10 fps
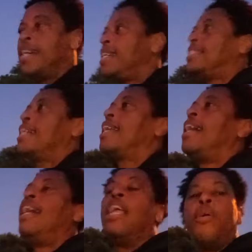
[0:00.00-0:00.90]
is that
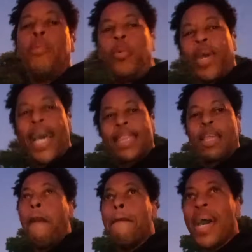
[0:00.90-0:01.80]
look at the
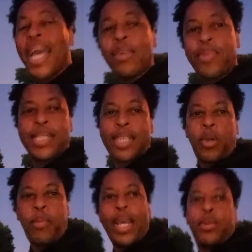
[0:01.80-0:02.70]
main reason
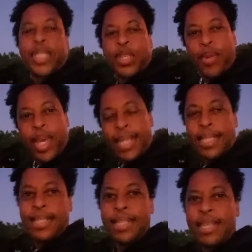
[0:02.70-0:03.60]
why it was
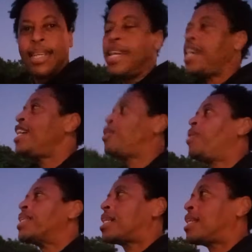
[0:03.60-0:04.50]
created. It
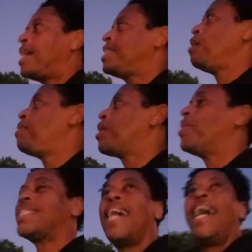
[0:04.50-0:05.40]
was created
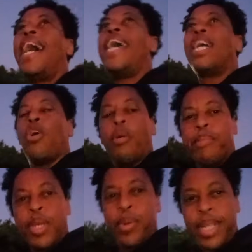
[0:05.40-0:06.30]
because a
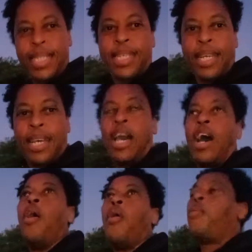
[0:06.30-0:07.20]
community
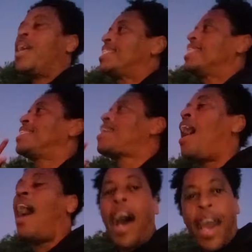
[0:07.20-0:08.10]
was
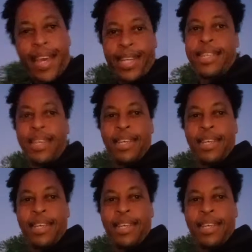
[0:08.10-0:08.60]
tired